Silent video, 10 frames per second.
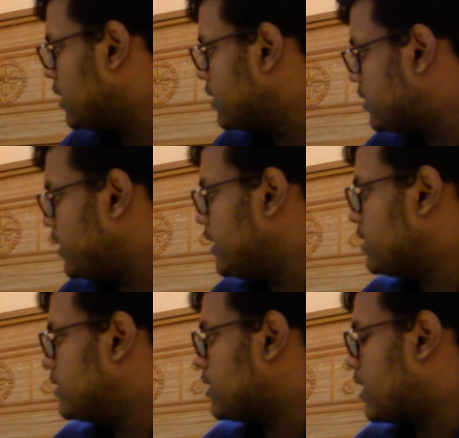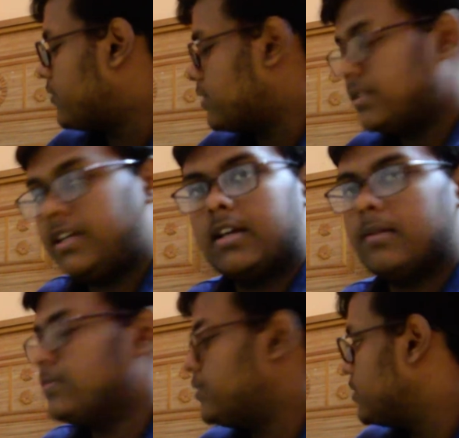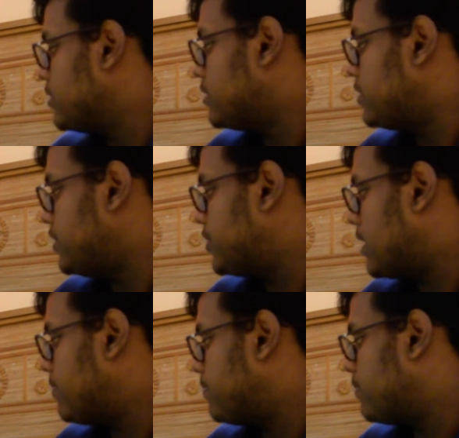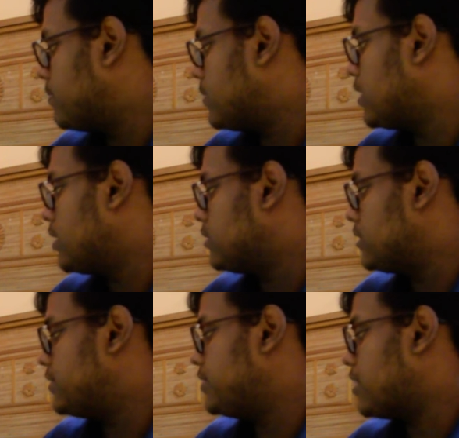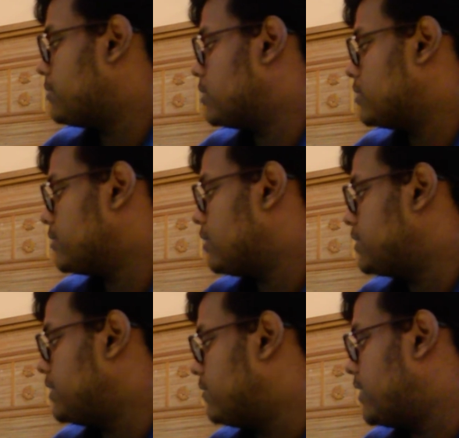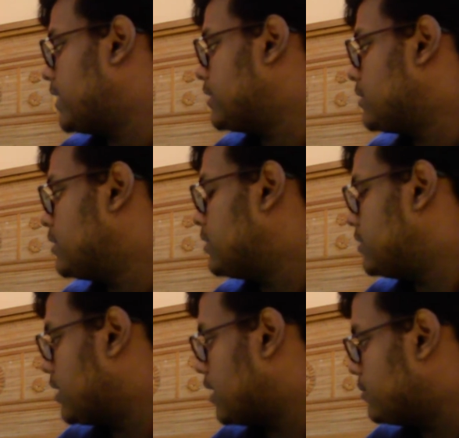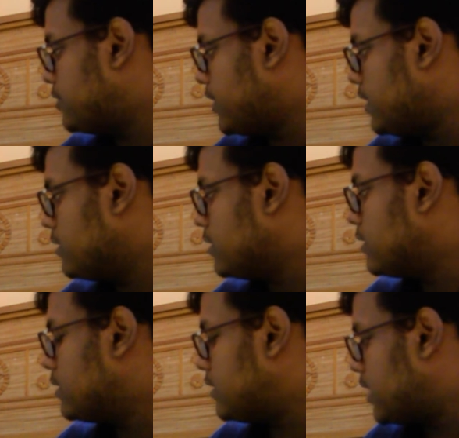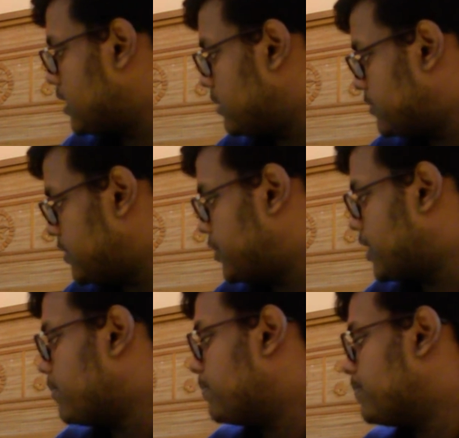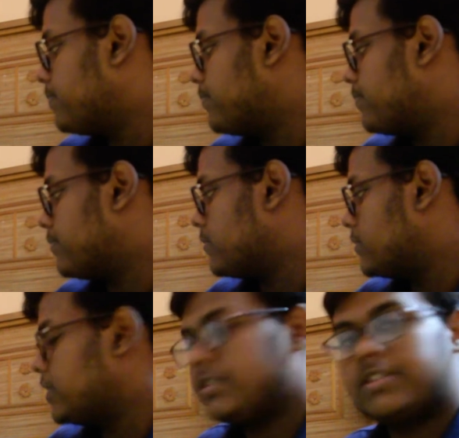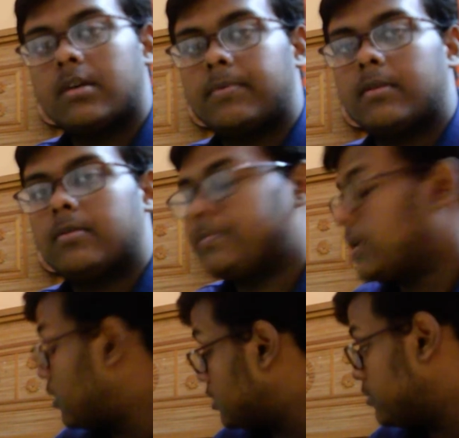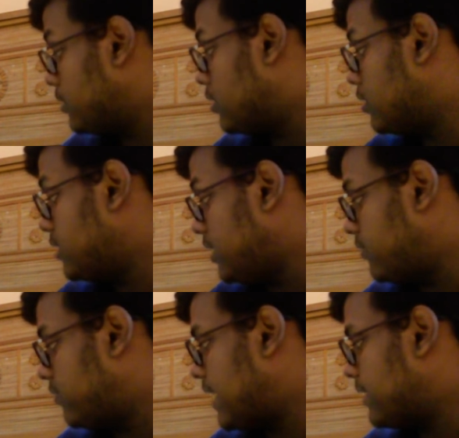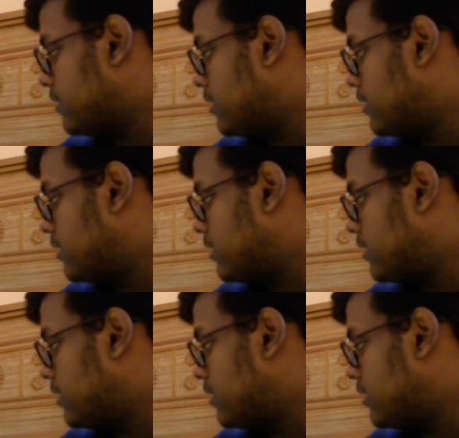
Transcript: C, after C comes C sharp. This C sharp is also called D flat. Then comes D. Then comes D sharp. This D sharp can also be called E flat.